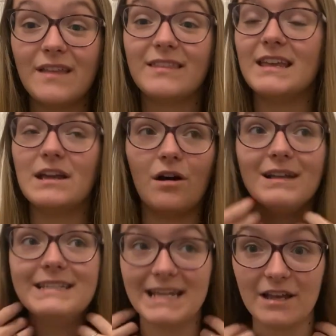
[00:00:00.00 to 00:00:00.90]
the
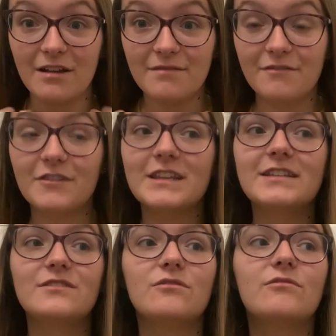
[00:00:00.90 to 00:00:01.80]
idea for this
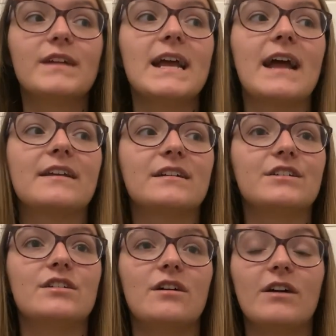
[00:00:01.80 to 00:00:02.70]
story
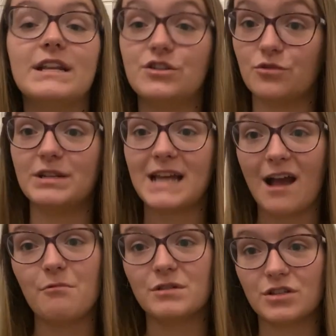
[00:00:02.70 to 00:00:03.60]
and I enjoyed
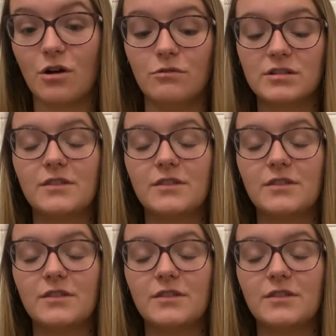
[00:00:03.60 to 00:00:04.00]
how it was told.